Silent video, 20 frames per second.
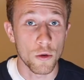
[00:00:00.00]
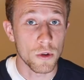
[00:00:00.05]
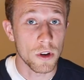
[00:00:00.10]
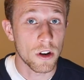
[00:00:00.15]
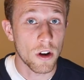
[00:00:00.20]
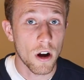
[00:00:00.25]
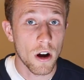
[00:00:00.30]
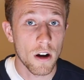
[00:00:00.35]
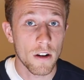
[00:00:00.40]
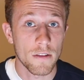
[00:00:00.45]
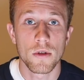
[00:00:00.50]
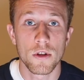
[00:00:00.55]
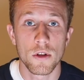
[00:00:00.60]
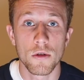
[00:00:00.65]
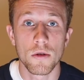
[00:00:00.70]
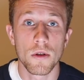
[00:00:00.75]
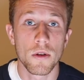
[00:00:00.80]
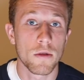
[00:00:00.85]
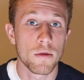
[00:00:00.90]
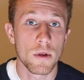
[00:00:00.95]
week off,
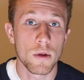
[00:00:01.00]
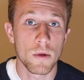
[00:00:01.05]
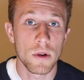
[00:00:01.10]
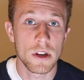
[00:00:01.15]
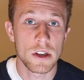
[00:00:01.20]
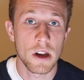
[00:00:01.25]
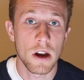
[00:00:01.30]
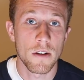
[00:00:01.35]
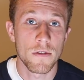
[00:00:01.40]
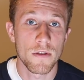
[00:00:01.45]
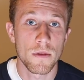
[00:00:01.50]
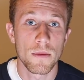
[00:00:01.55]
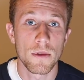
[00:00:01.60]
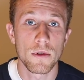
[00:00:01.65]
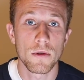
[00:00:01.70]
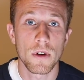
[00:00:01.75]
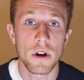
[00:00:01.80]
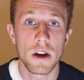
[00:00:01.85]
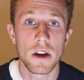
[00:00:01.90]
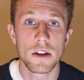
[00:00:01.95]
2 or 3 weeks out from the
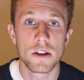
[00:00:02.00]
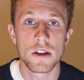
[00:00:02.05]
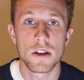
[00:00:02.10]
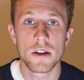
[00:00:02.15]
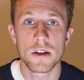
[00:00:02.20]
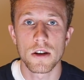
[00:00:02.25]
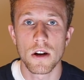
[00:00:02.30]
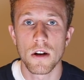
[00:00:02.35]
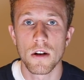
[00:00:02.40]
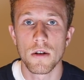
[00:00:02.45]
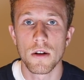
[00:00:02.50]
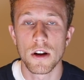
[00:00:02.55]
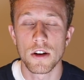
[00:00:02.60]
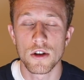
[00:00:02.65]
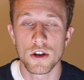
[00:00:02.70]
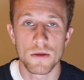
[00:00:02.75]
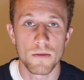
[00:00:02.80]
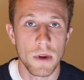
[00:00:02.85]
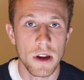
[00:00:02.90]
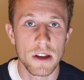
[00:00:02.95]
race, so it
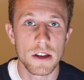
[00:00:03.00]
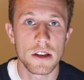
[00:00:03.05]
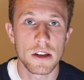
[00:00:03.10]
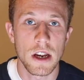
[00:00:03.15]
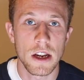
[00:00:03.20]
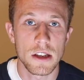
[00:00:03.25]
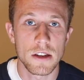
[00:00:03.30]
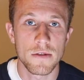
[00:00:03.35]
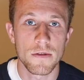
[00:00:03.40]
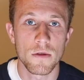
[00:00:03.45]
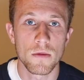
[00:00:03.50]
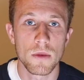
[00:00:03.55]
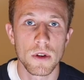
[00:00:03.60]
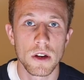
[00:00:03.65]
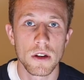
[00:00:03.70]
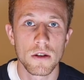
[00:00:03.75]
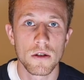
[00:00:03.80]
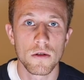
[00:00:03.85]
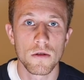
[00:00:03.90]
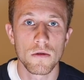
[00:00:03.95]
just made sense for
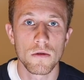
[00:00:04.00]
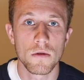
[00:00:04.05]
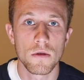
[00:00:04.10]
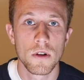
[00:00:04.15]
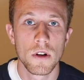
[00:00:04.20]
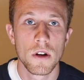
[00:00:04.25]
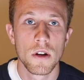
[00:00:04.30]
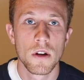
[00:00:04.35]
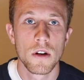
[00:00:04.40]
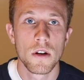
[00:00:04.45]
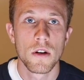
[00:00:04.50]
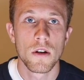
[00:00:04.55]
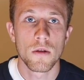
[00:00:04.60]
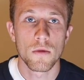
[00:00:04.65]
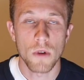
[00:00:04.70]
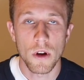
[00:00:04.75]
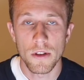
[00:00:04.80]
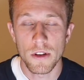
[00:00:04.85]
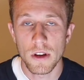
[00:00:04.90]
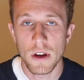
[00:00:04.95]
me to
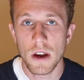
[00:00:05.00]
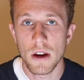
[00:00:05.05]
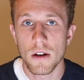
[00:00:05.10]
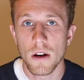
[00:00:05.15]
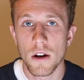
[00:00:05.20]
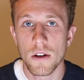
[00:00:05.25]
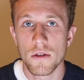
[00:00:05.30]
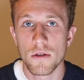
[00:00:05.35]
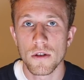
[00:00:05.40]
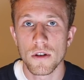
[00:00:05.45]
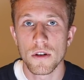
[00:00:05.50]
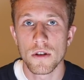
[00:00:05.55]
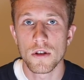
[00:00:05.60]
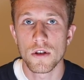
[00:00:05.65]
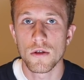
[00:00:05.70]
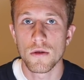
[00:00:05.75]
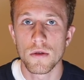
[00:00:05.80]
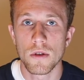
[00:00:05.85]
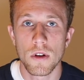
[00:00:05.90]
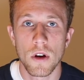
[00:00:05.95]
run the 800,
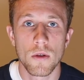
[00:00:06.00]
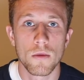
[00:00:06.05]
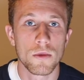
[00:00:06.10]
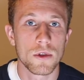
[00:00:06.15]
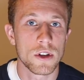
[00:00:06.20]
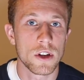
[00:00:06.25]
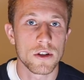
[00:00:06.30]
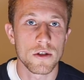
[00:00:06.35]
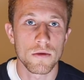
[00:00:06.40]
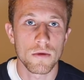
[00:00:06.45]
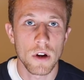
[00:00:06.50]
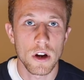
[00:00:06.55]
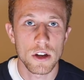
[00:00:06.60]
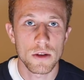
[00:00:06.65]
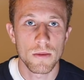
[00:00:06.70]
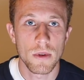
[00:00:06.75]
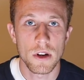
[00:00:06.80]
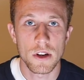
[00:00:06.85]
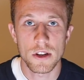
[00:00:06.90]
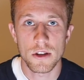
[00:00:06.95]
do it almost as a rust
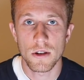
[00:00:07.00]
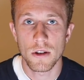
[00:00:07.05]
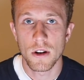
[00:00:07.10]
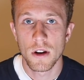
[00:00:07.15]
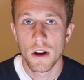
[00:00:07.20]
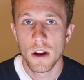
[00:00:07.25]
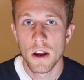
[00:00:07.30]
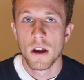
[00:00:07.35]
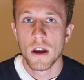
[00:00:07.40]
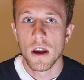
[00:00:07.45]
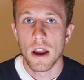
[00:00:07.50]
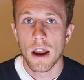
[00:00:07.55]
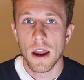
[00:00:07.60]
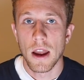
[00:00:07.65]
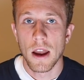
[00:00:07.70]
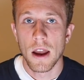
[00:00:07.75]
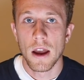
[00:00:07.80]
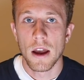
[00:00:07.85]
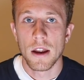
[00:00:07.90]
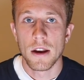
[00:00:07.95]
buster.
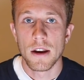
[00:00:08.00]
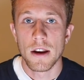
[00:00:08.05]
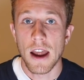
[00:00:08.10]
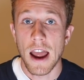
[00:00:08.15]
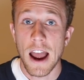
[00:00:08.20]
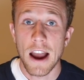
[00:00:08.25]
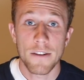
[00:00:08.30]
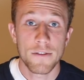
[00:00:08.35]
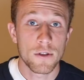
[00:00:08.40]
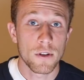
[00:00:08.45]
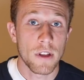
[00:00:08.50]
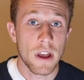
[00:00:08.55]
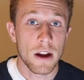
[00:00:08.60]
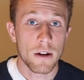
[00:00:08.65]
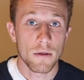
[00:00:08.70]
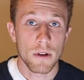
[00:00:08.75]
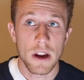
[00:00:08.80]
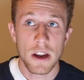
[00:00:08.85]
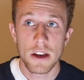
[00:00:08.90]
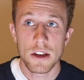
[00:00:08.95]
And after that
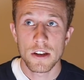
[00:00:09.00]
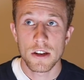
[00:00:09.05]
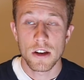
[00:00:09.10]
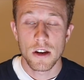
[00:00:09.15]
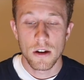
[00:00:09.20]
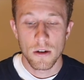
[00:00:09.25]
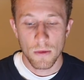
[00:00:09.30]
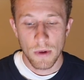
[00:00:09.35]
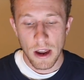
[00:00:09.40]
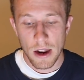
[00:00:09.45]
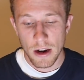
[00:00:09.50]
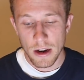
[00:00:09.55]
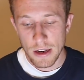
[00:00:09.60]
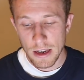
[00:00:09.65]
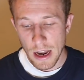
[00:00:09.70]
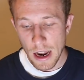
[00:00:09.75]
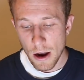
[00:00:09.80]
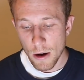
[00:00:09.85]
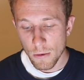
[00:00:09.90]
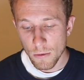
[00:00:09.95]
race, we had a
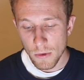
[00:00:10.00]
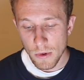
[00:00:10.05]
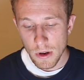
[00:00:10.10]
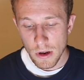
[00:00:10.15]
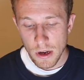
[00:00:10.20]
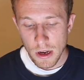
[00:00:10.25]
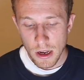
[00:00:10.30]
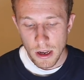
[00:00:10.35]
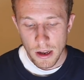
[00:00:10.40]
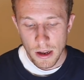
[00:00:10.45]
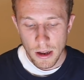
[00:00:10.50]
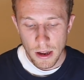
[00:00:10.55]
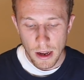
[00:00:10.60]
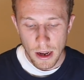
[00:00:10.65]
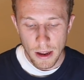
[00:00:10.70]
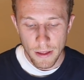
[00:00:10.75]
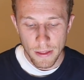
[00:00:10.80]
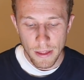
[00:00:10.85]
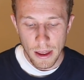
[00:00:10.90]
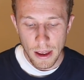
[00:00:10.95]
down week,
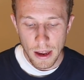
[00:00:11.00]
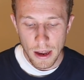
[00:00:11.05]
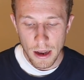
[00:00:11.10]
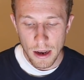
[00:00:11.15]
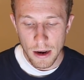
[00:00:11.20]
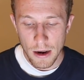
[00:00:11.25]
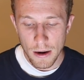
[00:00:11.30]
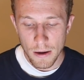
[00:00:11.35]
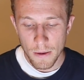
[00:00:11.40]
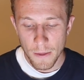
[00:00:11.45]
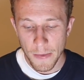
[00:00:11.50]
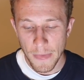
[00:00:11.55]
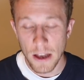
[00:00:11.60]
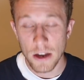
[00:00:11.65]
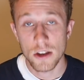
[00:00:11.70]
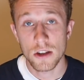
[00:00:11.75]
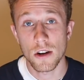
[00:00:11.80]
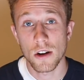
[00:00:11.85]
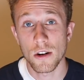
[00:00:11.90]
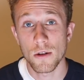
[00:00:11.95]
and then I
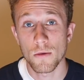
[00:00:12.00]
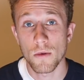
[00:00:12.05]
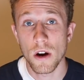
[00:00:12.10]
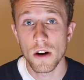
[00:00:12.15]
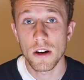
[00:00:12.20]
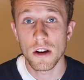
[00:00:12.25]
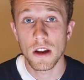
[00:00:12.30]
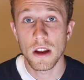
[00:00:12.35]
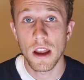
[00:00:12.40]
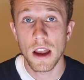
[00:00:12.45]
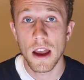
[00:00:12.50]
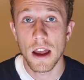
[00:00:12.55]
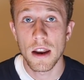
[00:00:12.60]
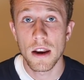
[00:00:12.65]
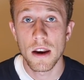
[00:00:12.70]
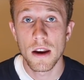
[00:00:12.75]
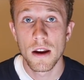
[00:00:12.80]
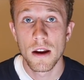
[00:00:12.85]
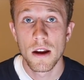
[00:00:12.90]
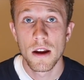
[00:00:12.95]
started running
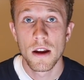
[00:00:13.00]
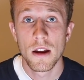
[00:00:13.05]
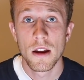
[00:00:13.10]
again